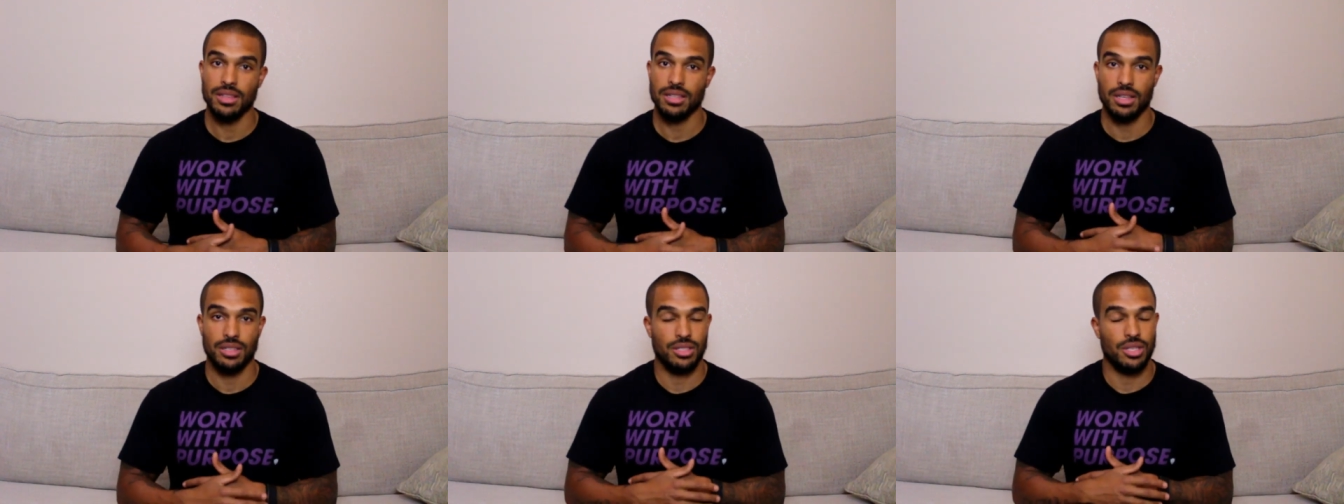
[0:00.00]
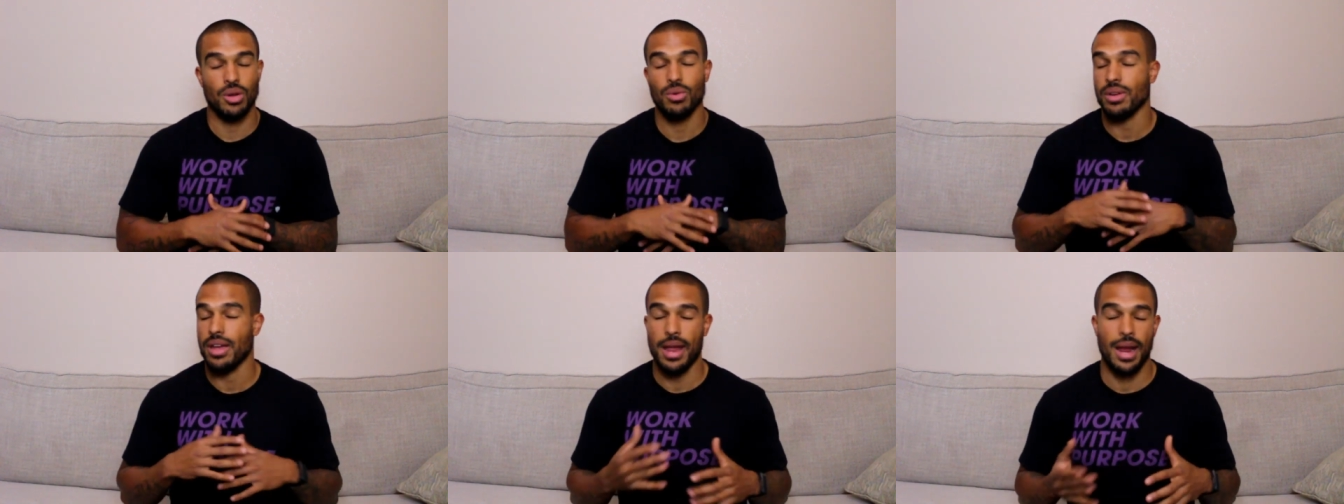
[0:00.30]
Because you
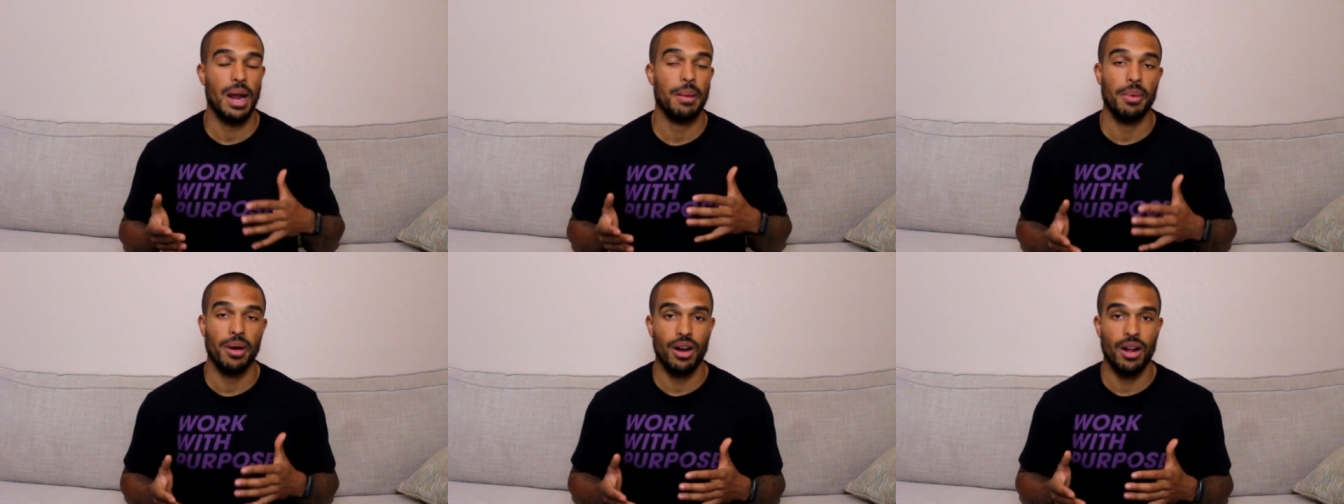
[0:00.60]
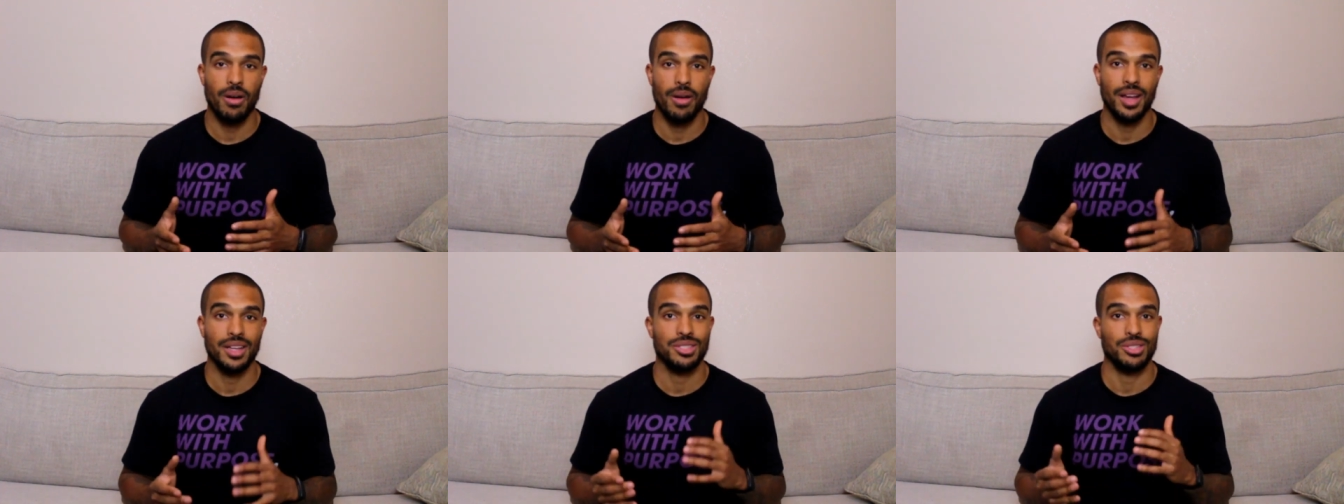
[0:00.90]
don't care
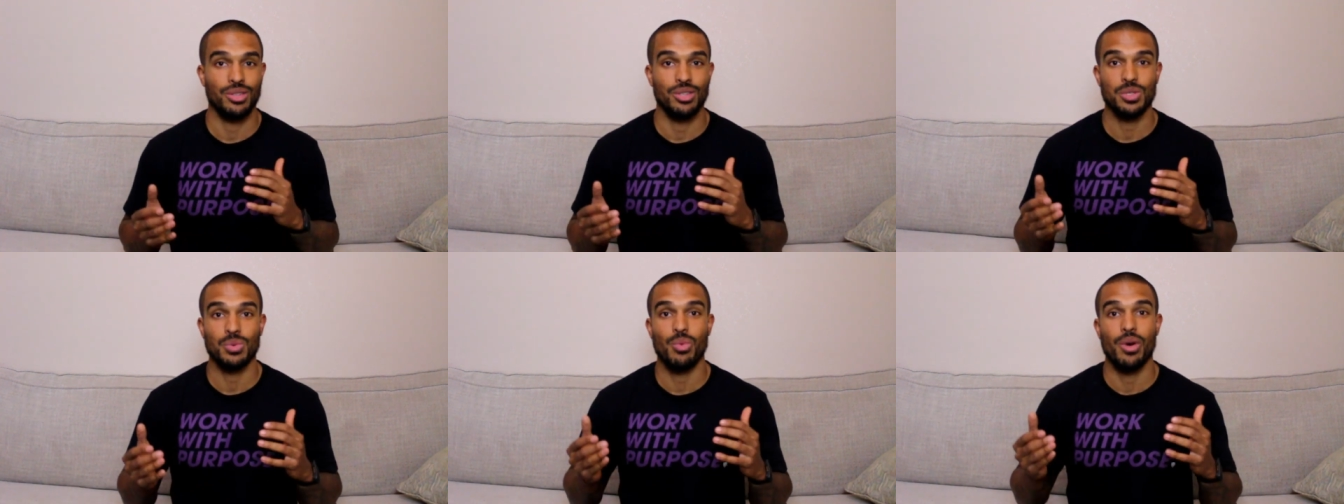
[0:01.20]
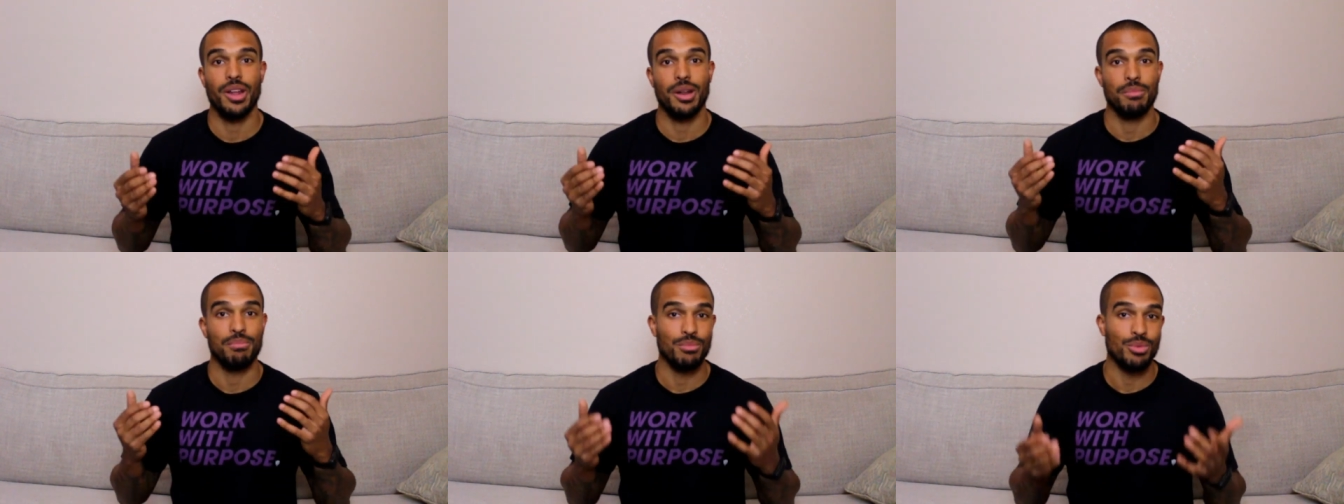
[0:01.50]
about RX and you just
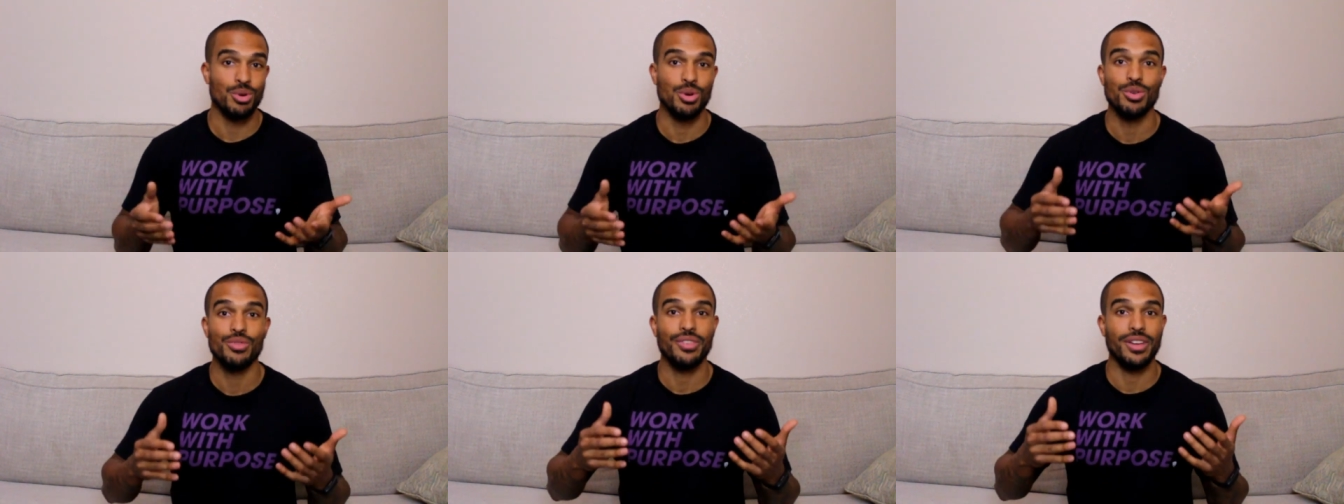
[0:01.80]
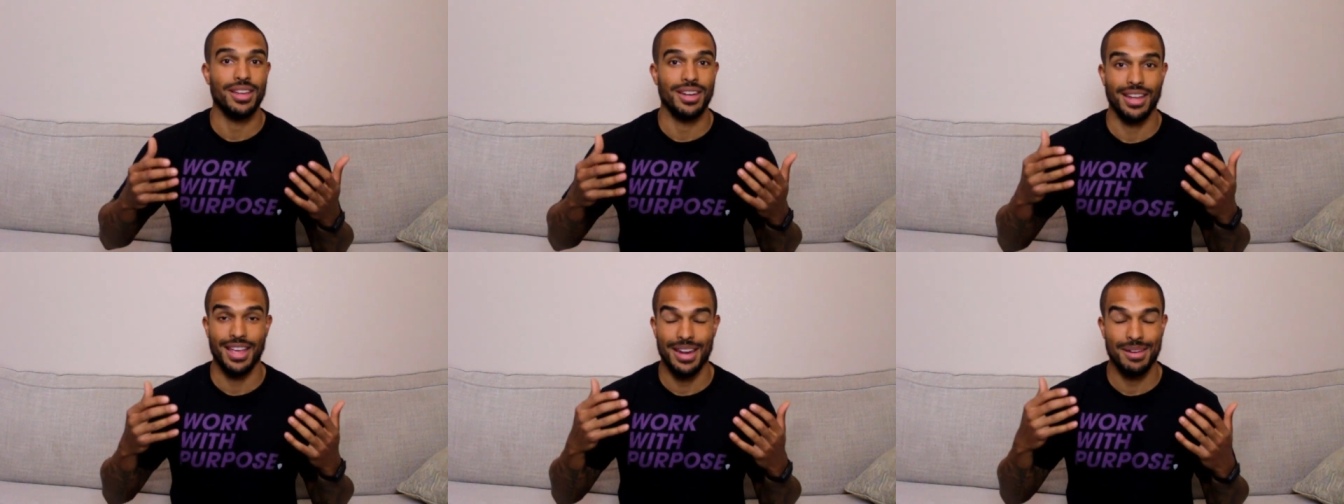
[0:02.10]
wanna move
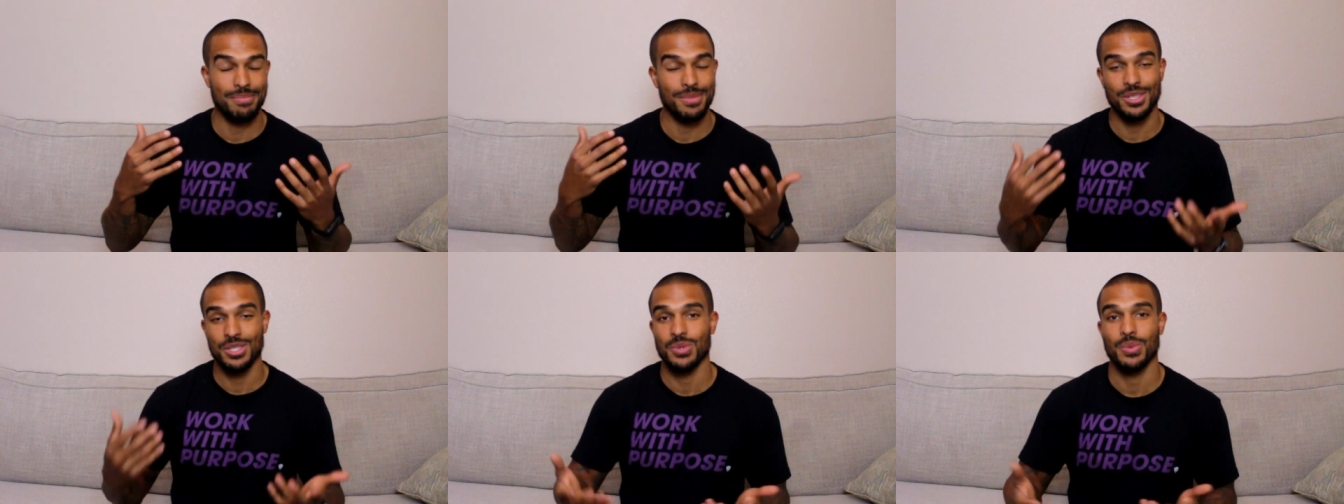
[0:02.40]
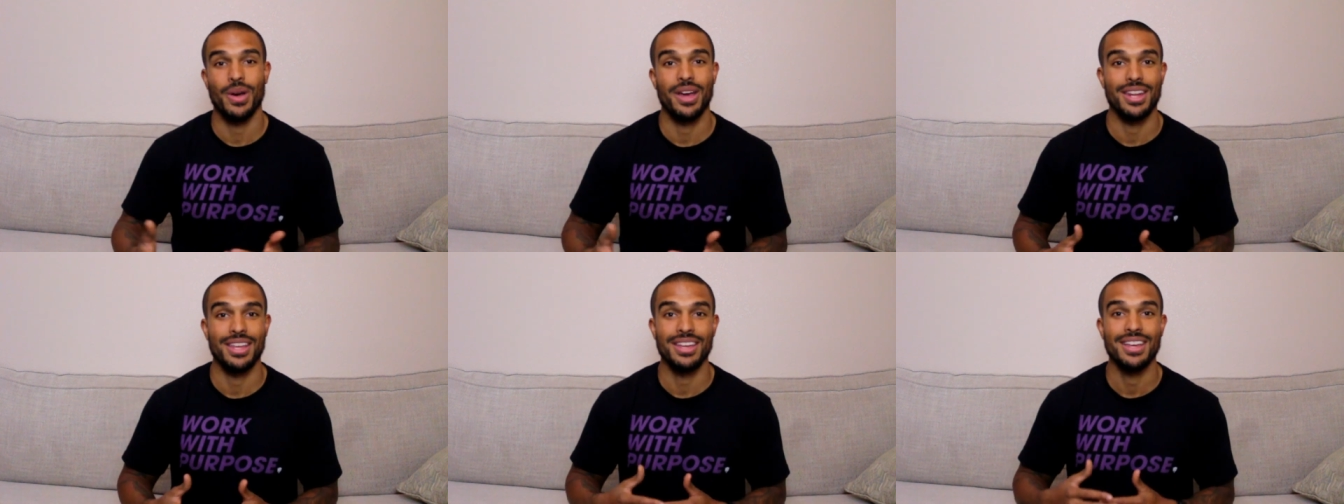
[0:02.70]
and again, be
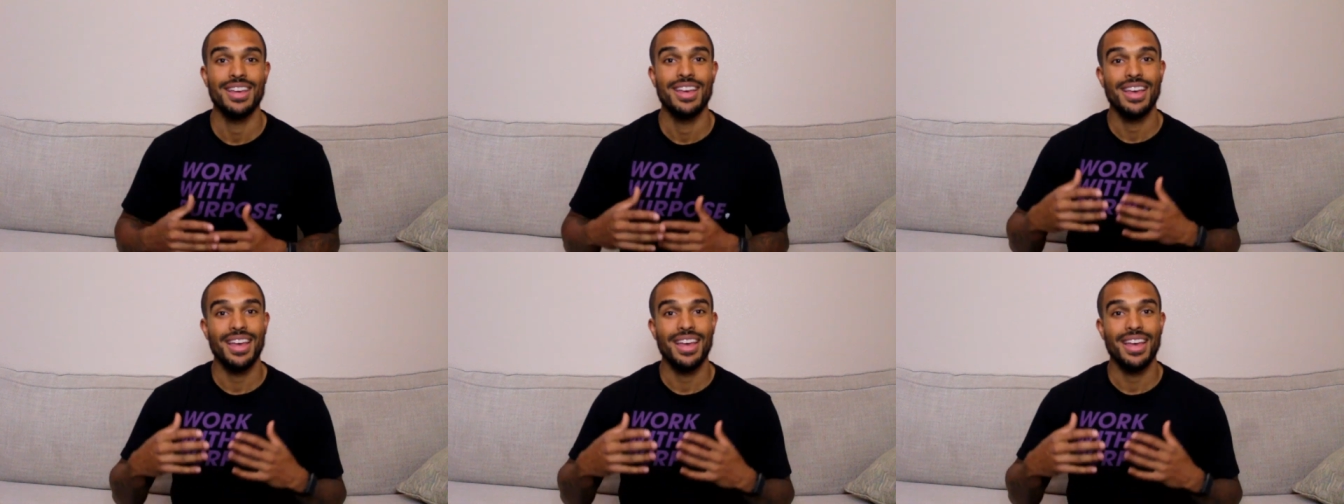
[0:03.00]
sweaty